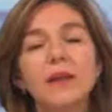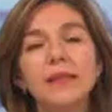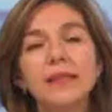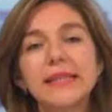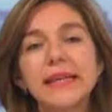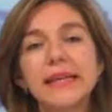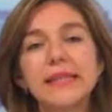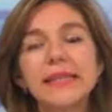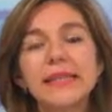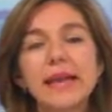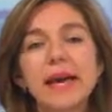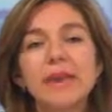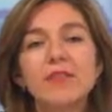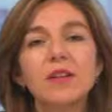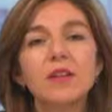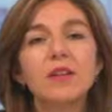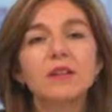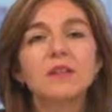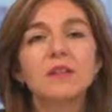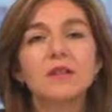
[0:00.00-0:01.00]
Debt
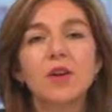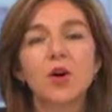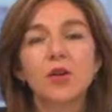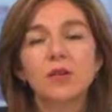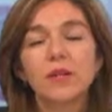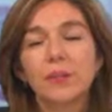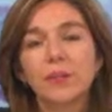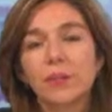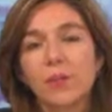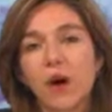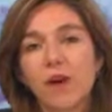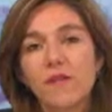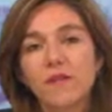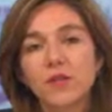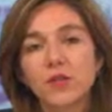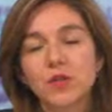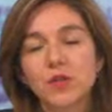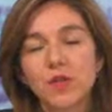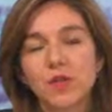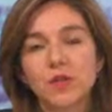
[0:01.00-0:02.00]
levels on the
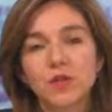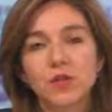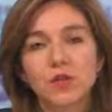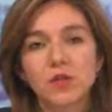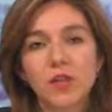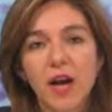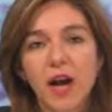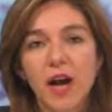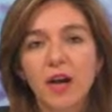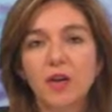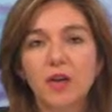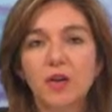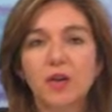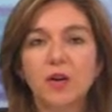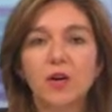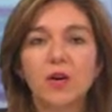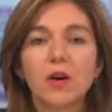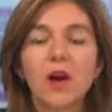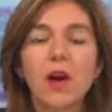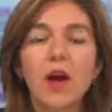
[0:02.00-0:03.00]
province of
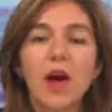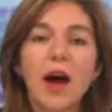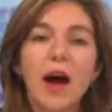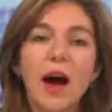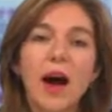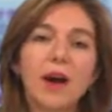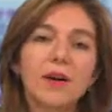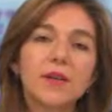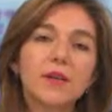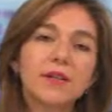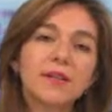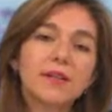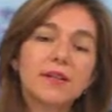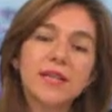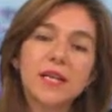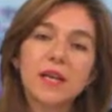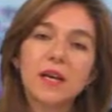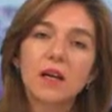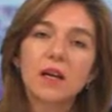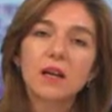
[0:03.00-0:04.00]
Ontario are
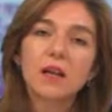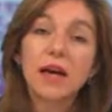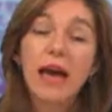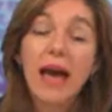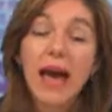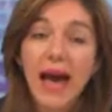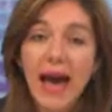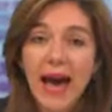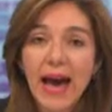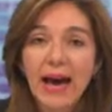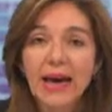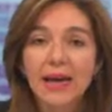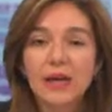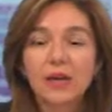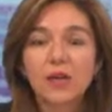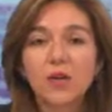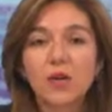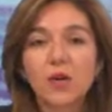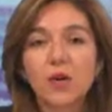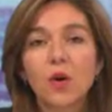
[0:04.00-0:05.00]
still
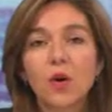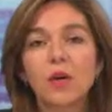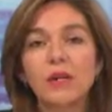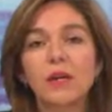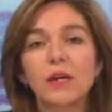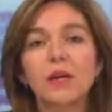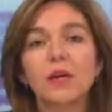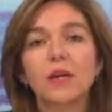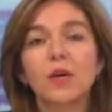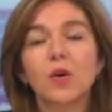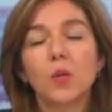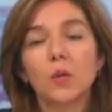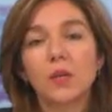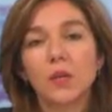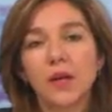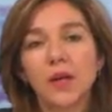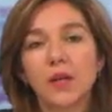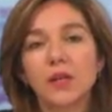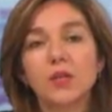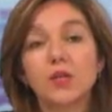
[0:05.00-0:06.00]
high, not only
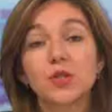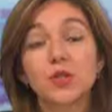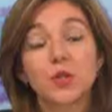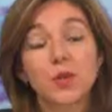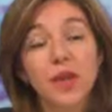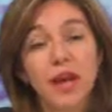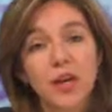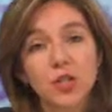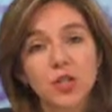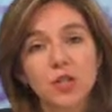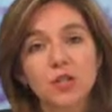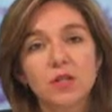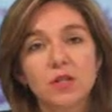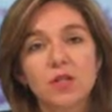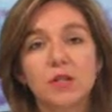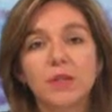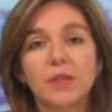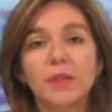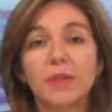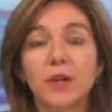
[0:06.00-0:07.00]
compared to
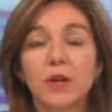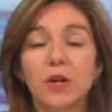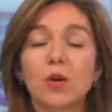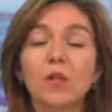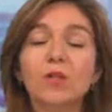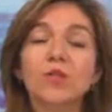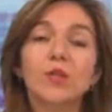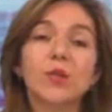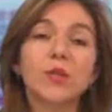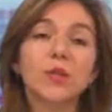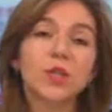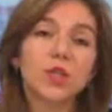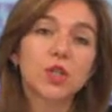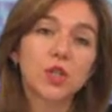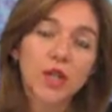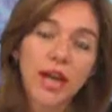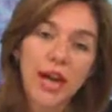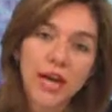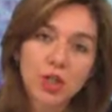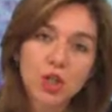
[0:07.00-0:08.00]
national, but also
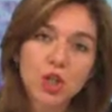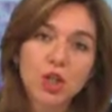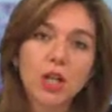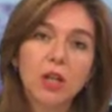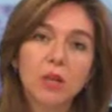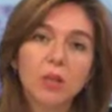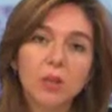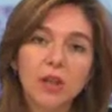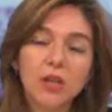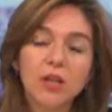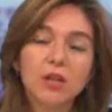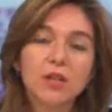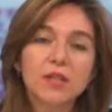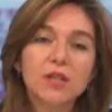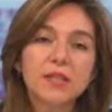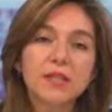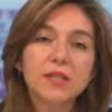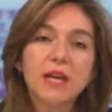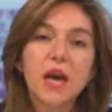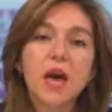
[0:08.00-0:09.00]
international
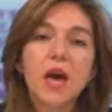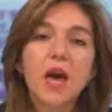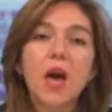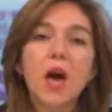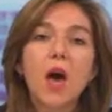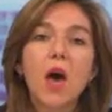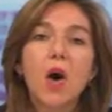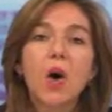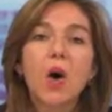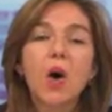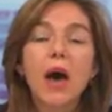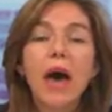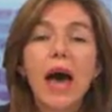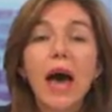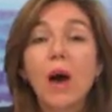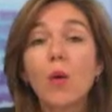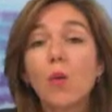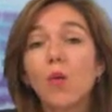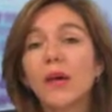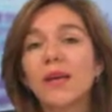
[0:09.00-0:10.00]
peers.
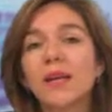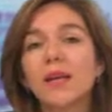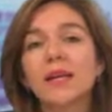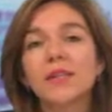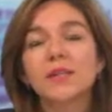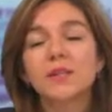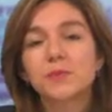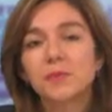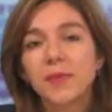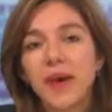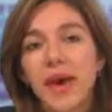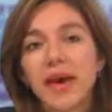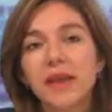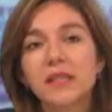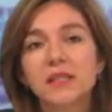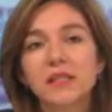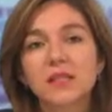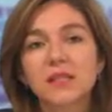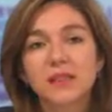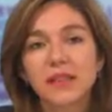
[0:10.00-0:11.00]
How we
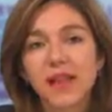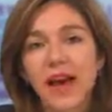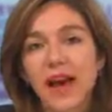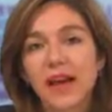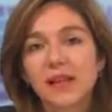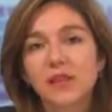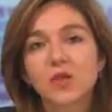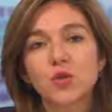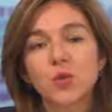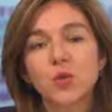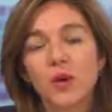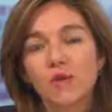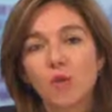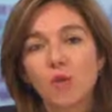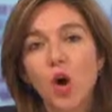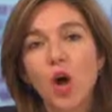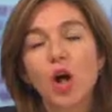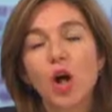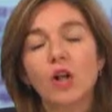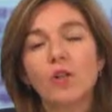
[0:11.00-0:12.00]
expect that to
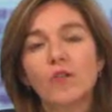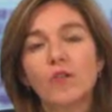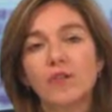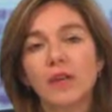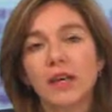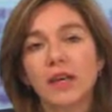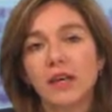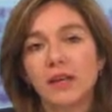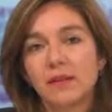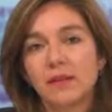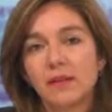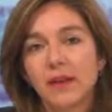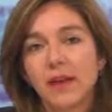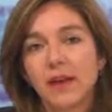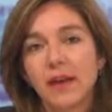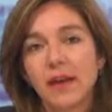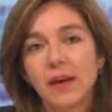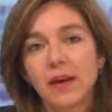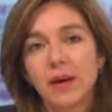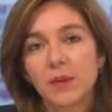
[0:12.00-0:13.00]
evolve in
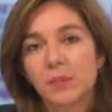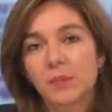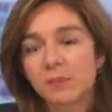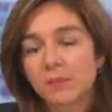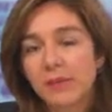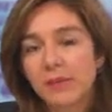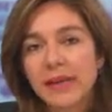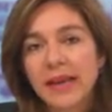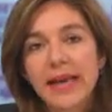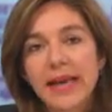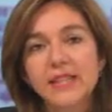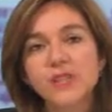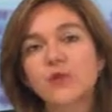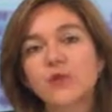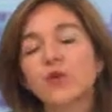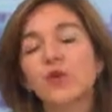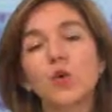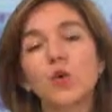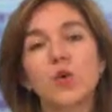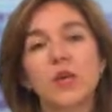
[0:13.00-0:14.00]
the next
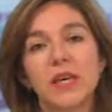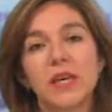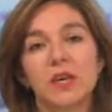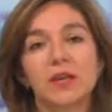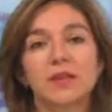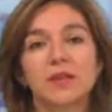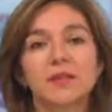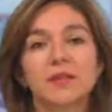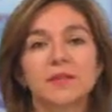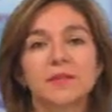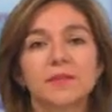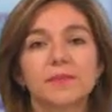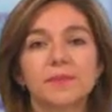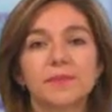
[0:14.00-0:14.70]
few years?